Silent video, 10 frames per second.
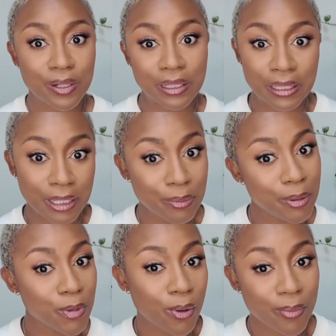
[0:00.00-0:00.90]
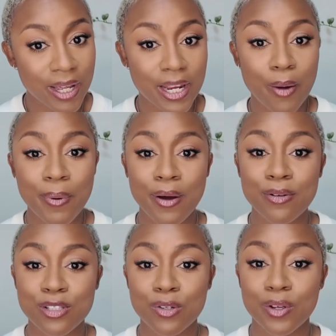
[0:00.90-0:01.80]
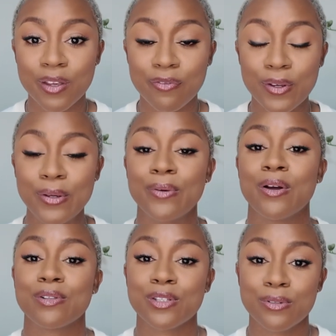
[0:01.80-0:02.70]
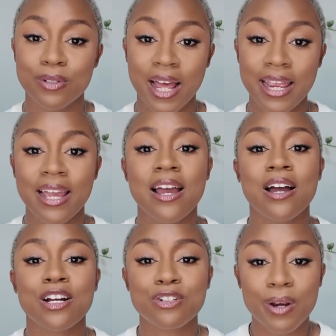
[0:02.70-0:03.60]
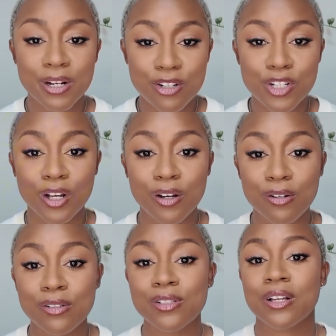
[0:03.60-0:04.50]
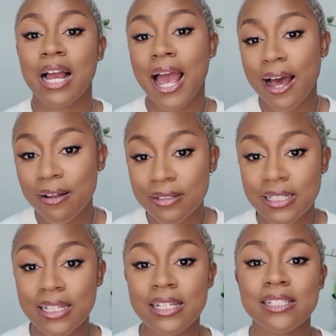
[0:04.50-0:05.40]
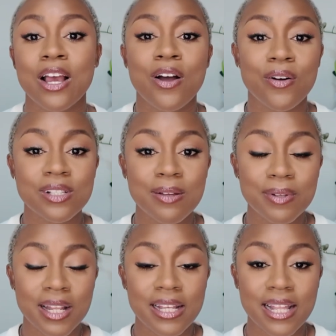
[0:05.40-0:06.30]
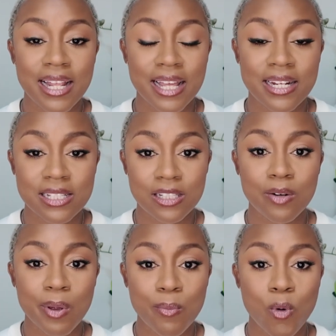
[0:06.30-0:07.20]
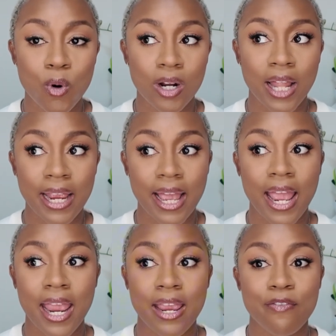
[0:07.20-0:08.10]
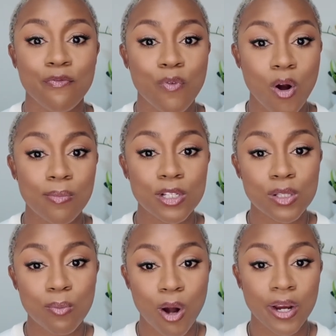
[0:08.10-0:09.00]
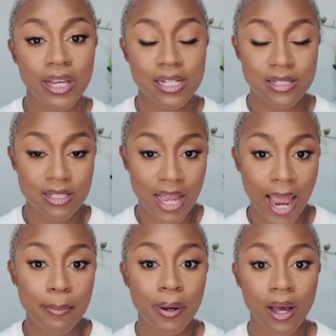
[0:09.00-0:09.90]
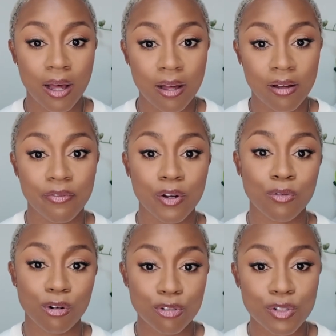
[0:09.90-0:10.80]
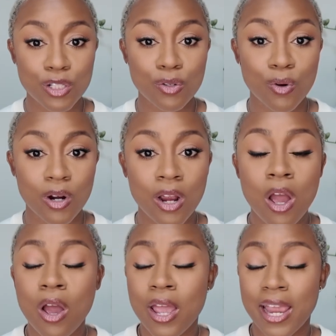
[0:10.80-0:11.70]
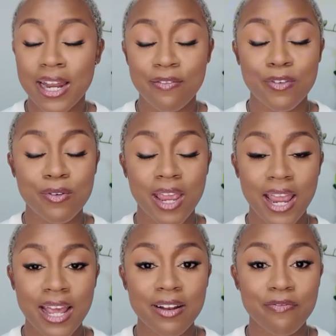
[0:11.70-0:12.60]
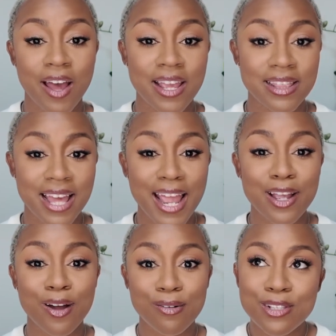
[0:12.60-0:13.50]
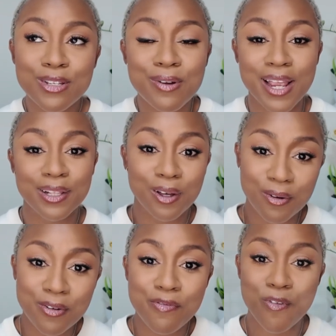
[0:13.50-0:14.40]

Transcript: a little bit more money, opposed to if you go to like a Trader Joe's, Aldi's, or something like that, that is a little bit more like a farmer's market type of grocery store. And if you can't find that, go to a local